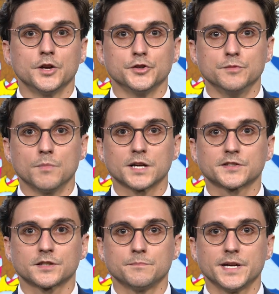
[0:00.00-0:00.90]
You
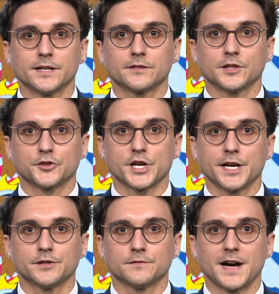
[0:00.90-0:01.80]
must submit the
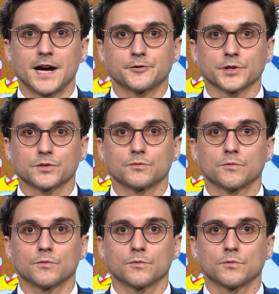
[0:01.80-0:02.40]
change of address